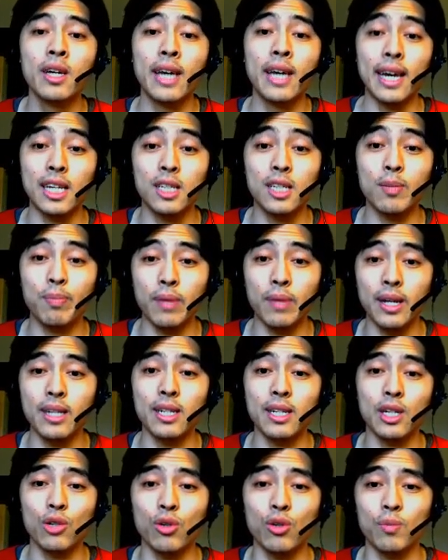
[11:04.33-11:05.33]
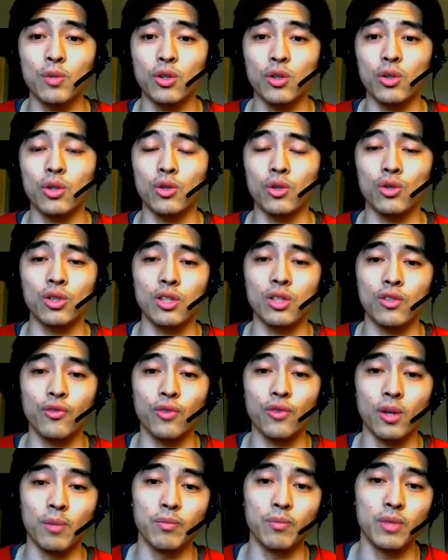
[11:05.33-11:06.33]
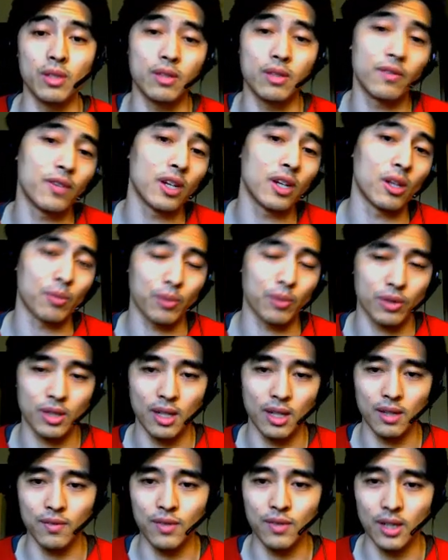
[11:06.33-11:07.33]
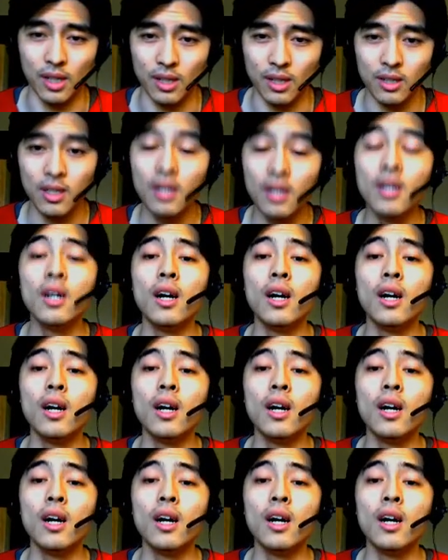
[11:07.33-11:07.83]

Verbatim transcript: explaining cryptocurrencies from the developer side of things.